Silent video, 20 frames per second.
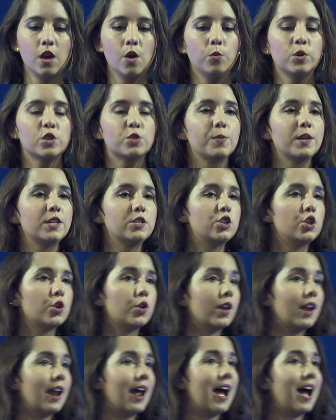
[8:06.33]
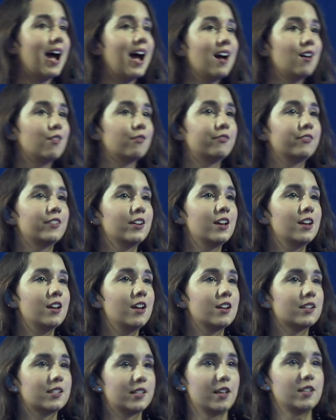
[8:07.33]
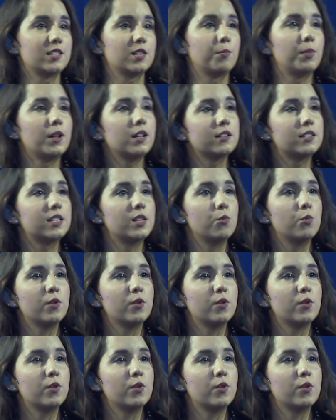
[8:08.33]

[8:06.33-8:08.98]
which means you can have accessibility